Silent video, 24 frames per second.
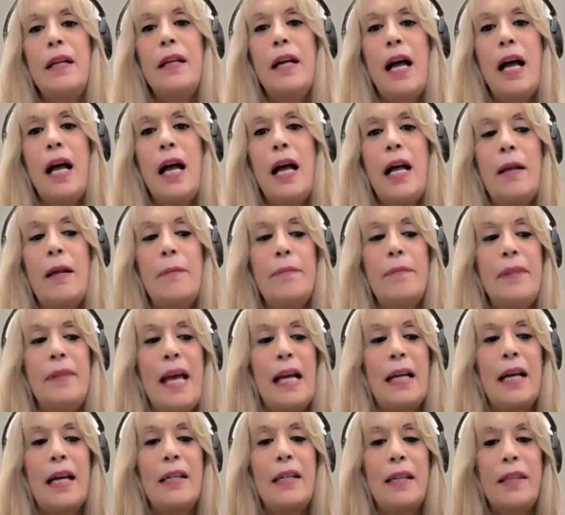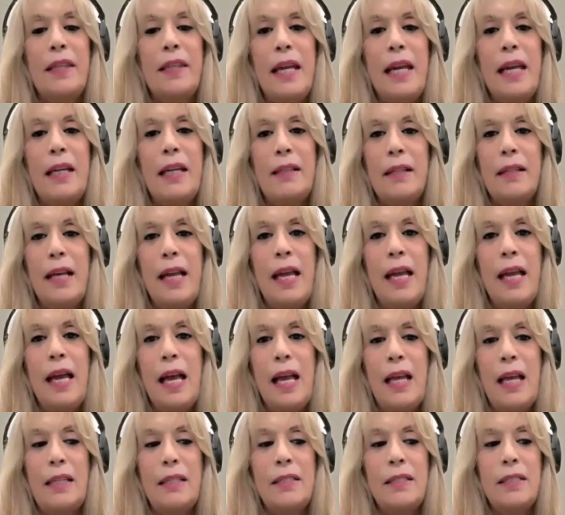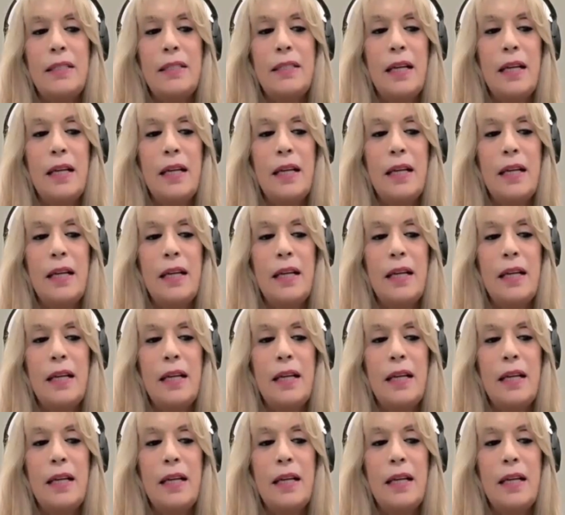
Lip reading: that kind of thing. And